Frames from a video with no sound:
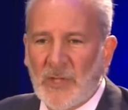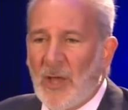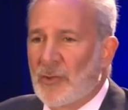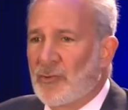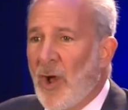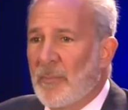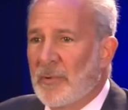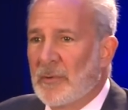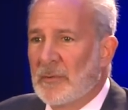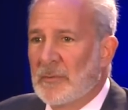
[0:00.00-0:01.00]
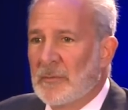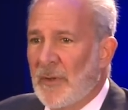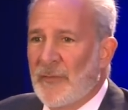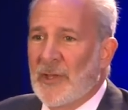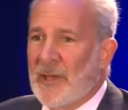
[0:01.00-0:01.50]
Donald Trump?
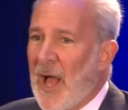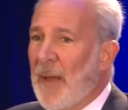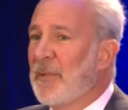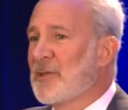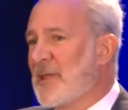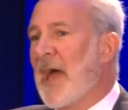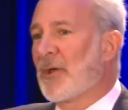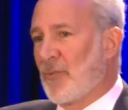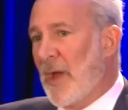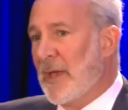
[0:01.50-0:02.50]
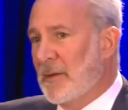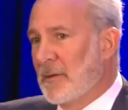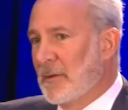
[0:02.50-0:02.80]
If the economy is that great,